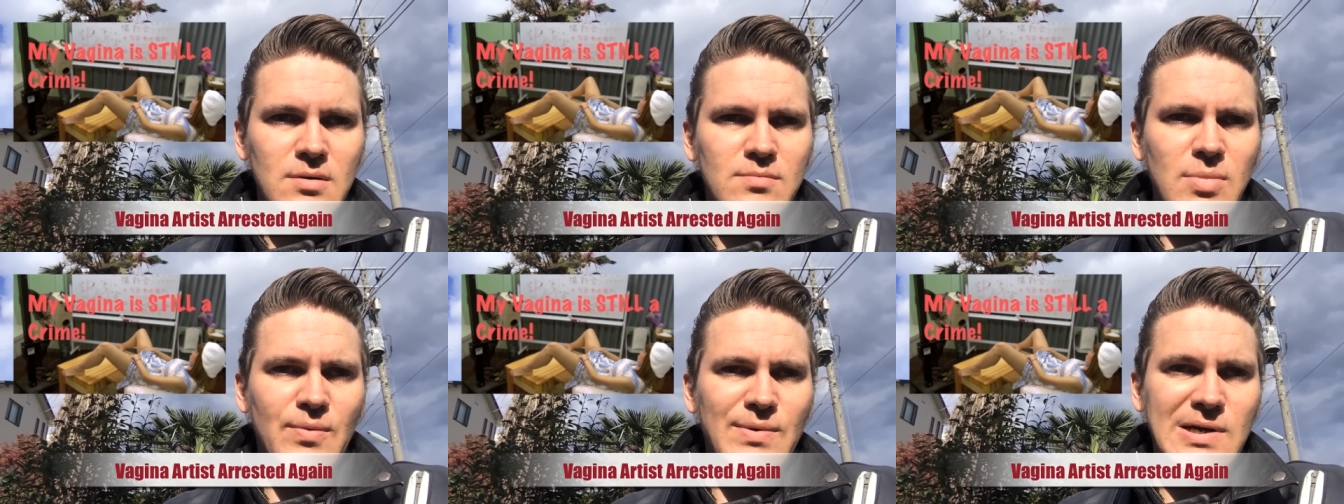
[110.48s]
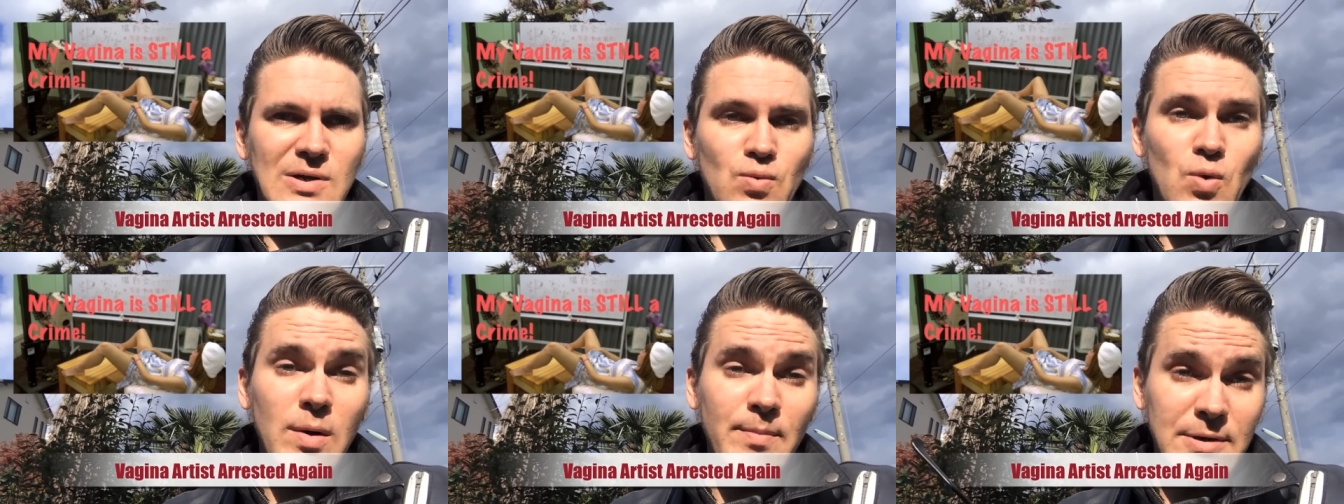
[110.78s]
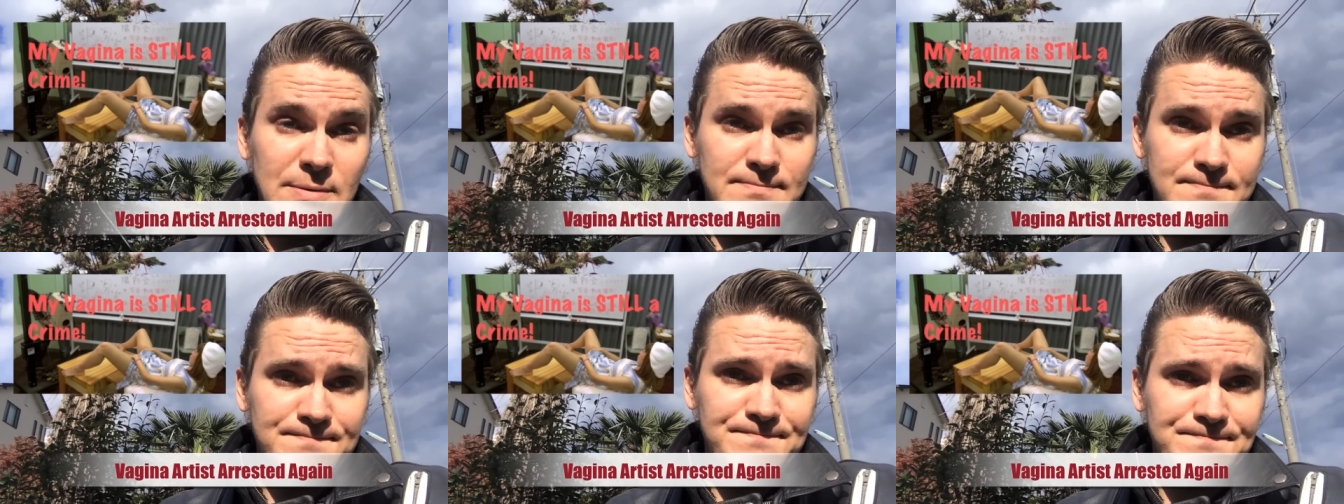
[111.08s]
But when a
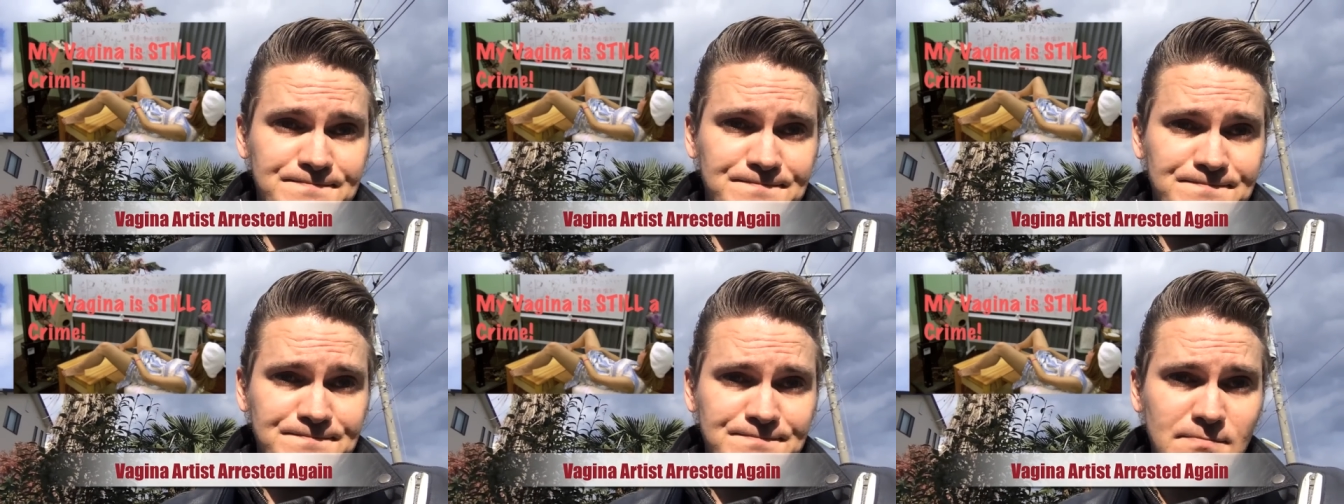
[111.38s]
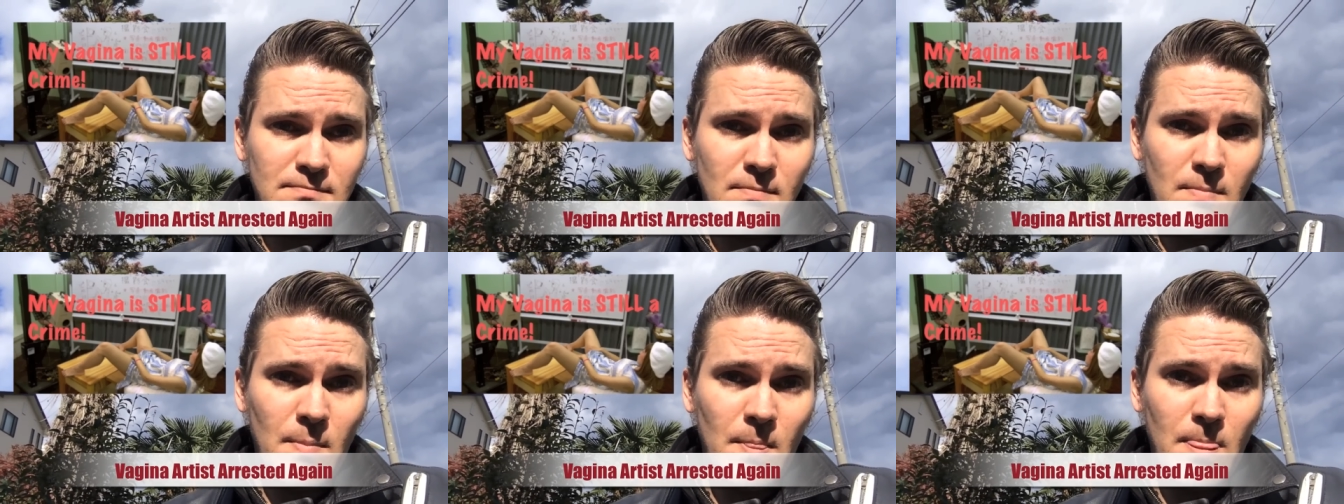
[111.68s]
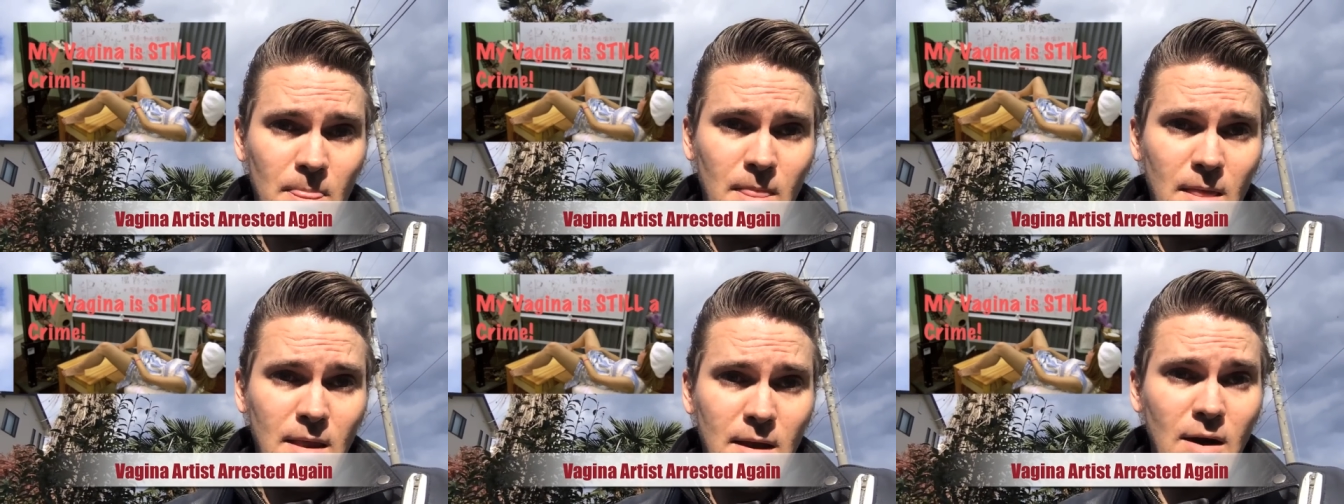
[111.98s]
woman,
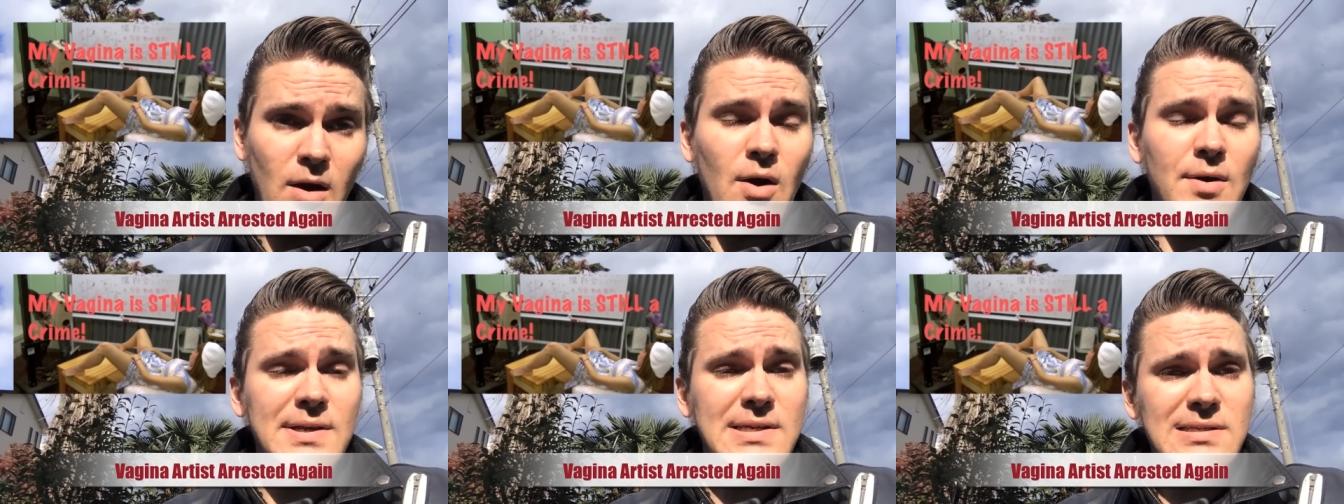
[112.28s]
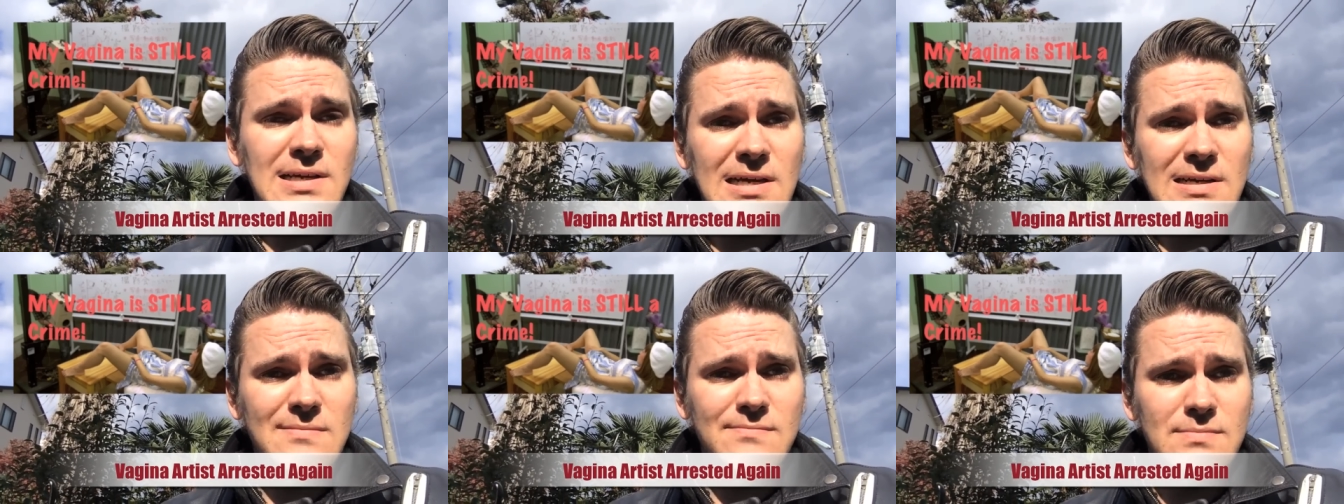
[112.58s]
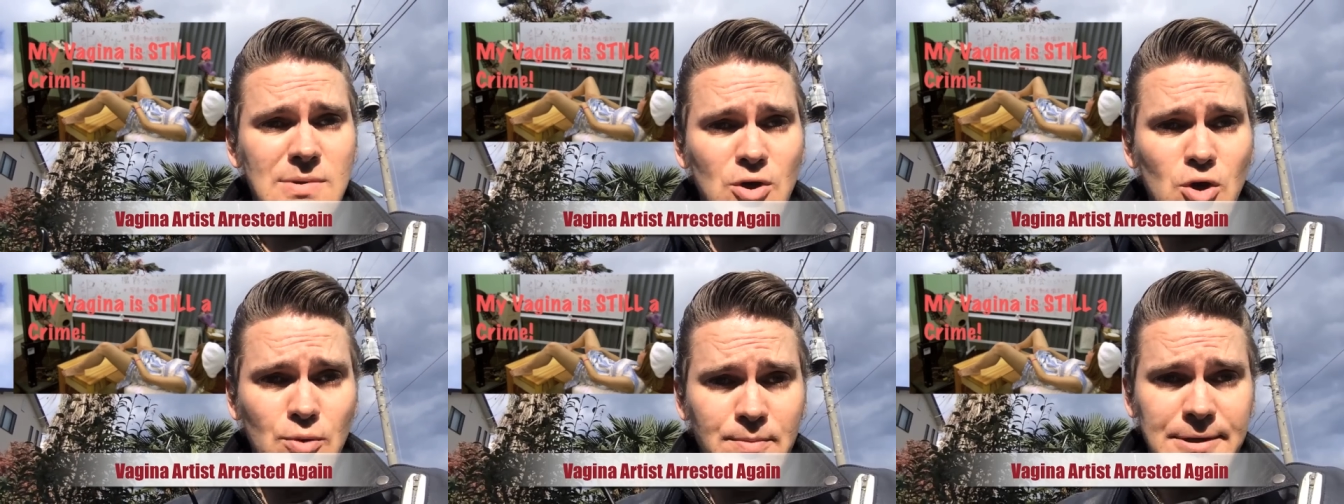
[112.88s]
an artist like
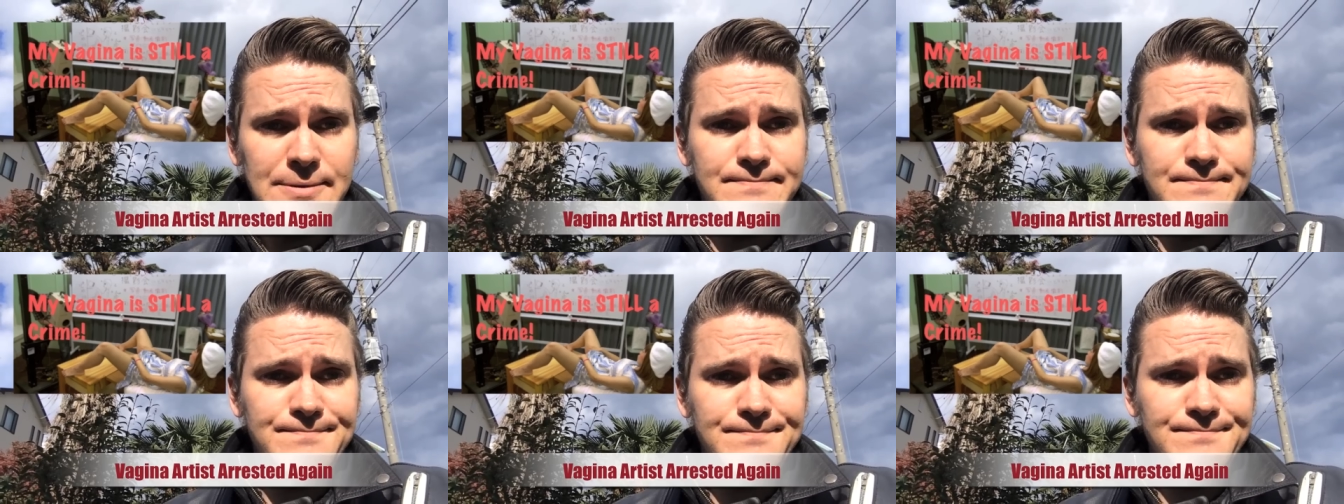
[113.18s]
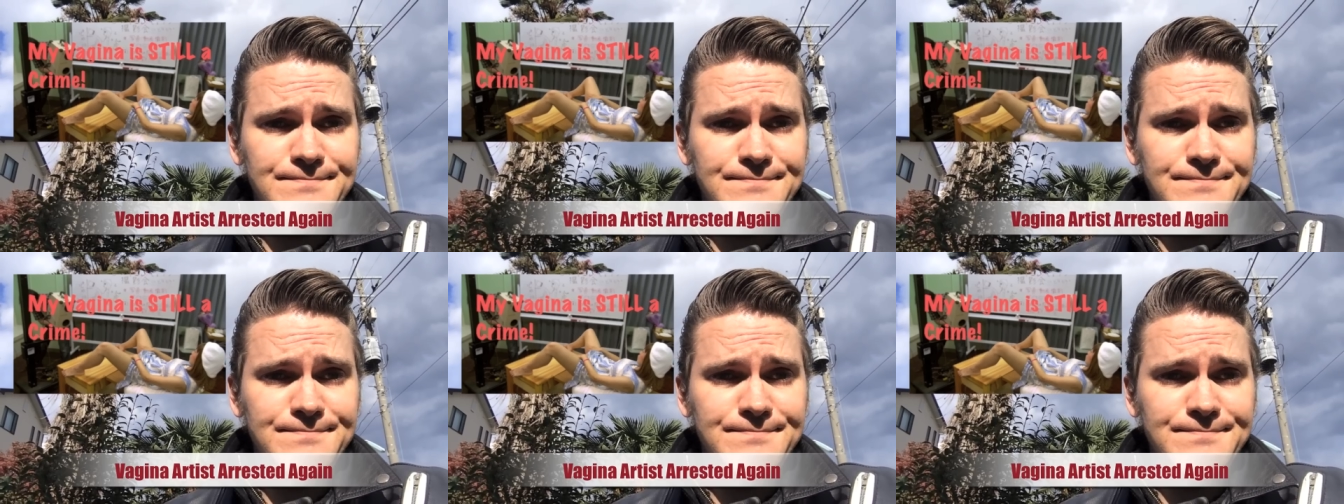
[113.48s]
Megumi,